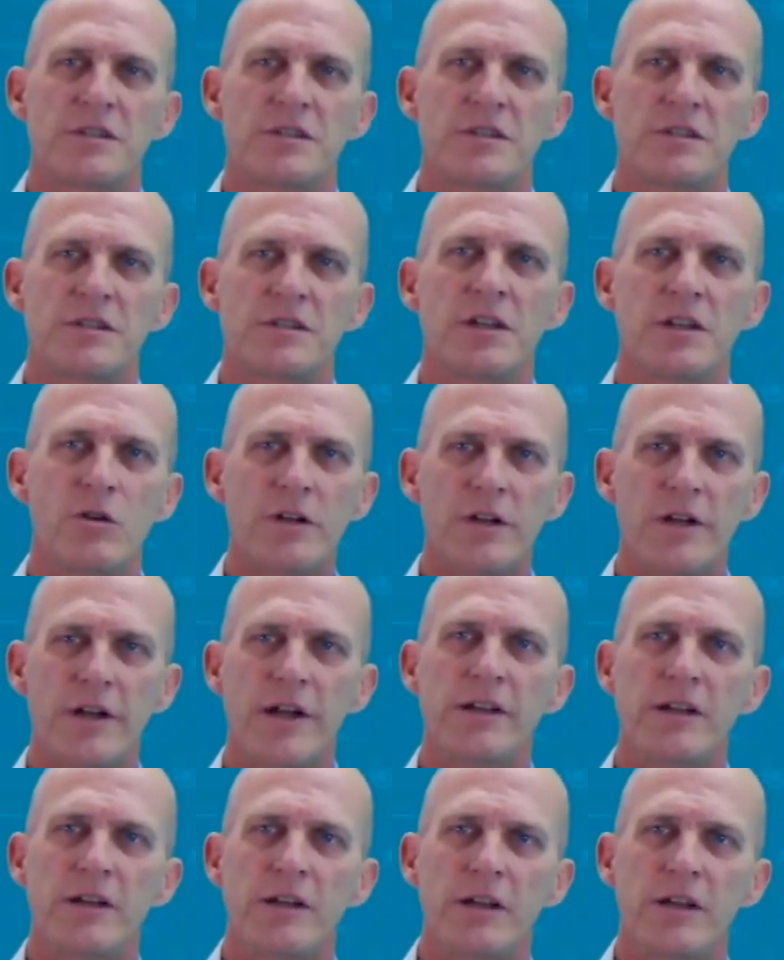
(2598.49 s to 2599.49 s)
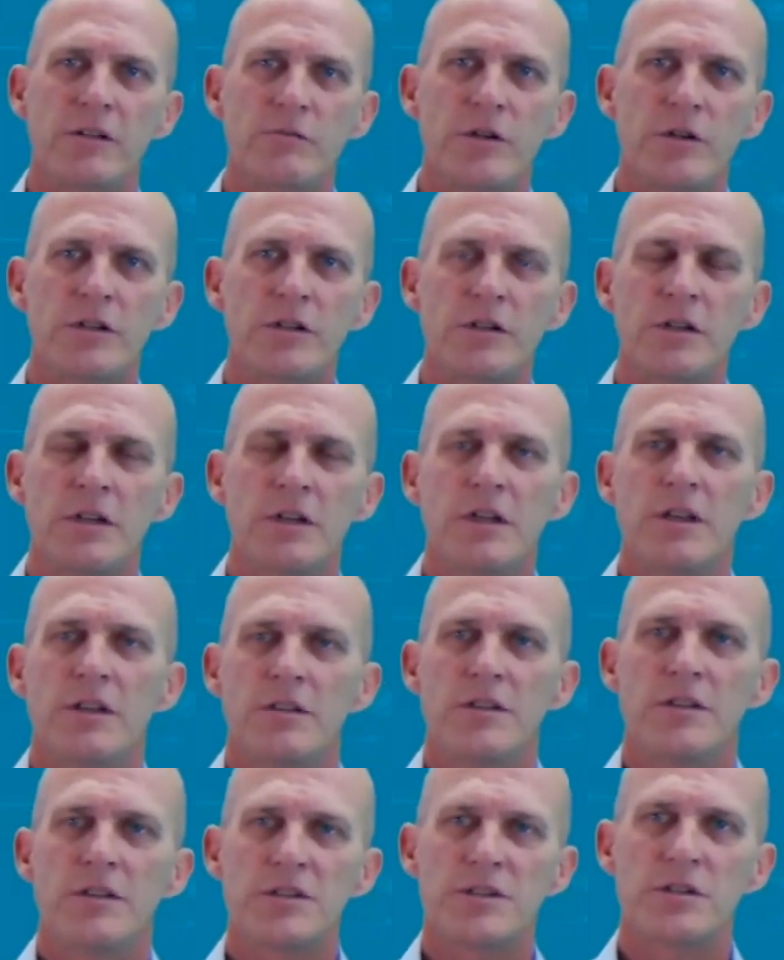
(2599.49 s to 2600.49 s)
In a local area network,
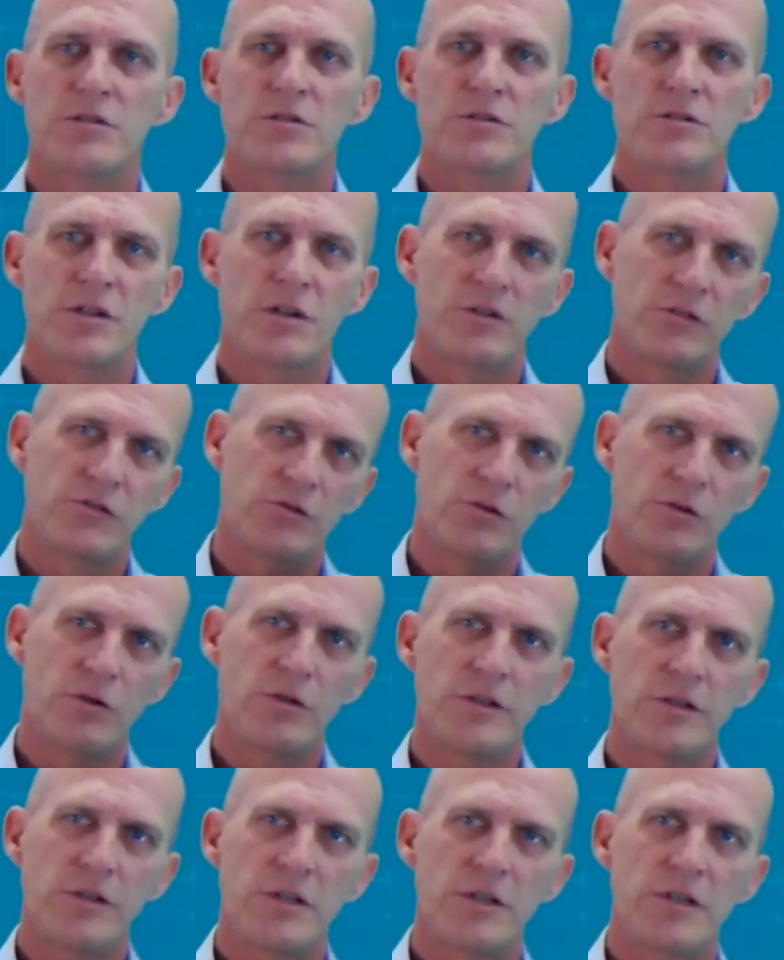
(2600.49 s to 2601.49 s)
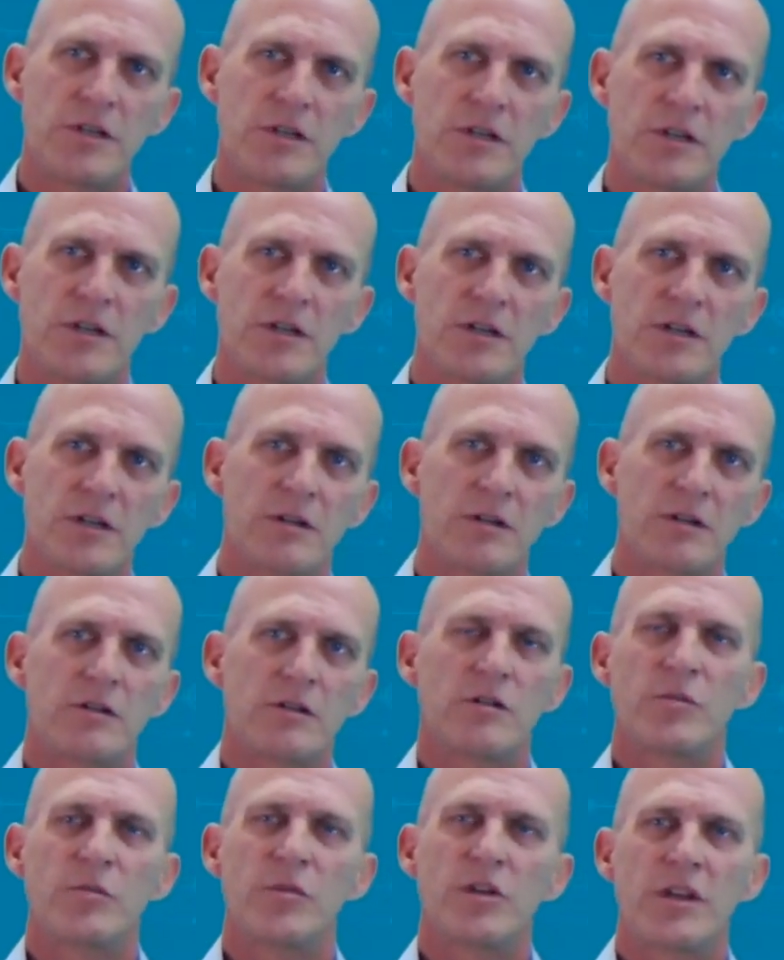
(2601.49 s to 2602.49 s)
this goes down through all the
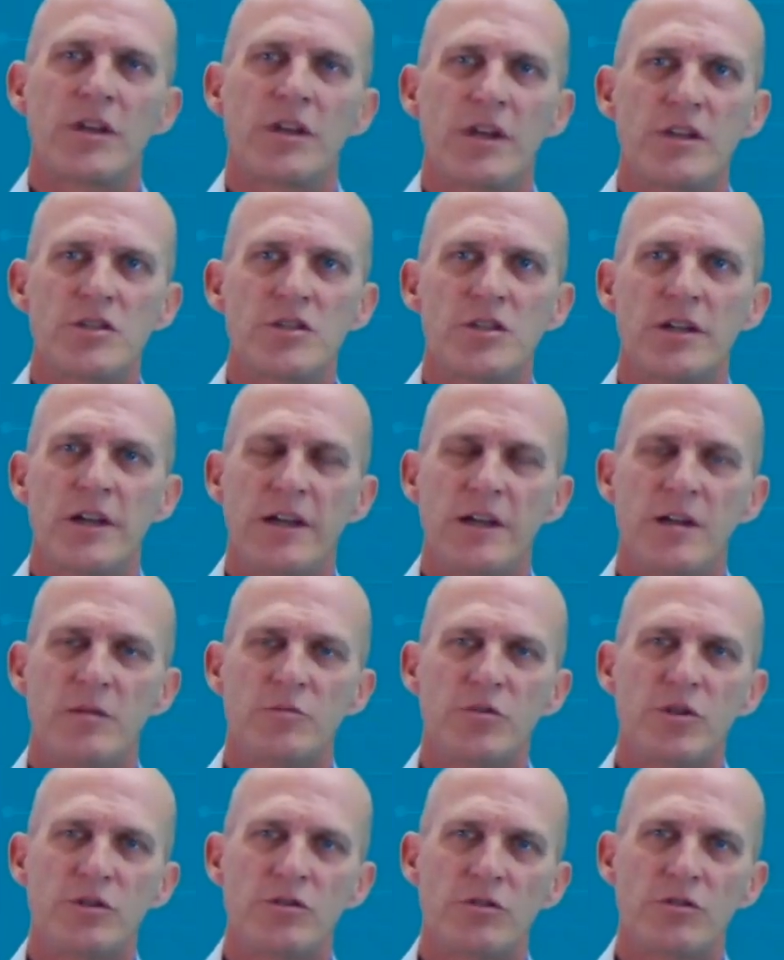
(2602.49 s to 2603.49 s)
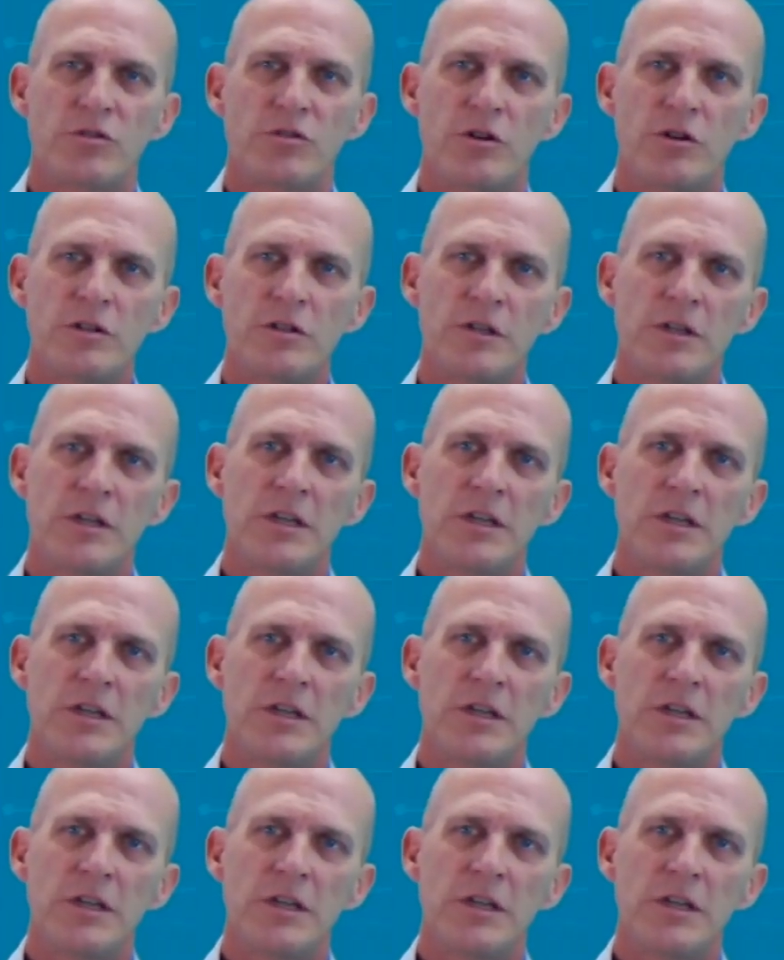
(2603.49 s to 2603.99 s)
communication layer protocol,